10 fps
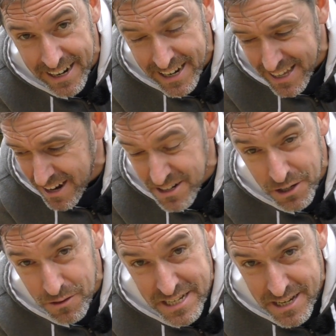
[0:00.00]
I think I can
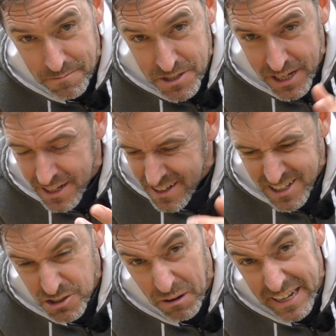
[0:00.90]
do this up to
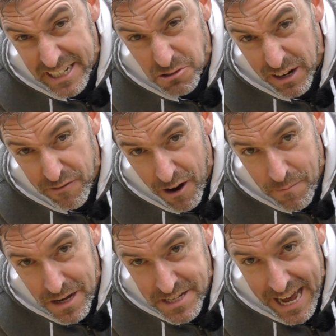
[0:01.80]
20, 25
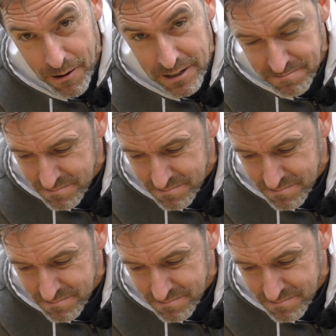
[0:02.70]
miles an hour.